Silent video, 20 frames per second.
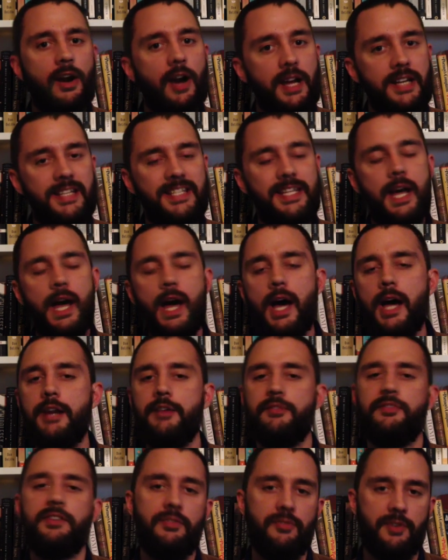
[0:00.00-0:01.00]
a ton
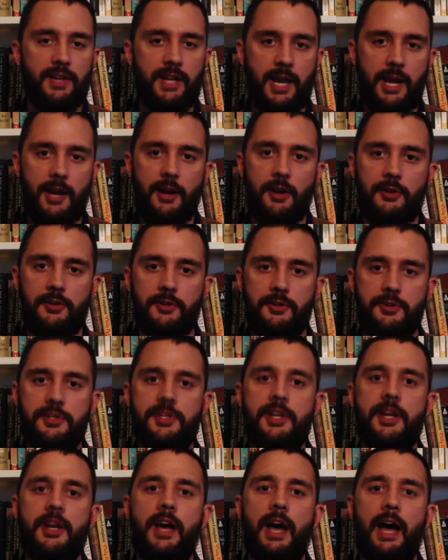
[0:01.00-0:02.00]
of different characters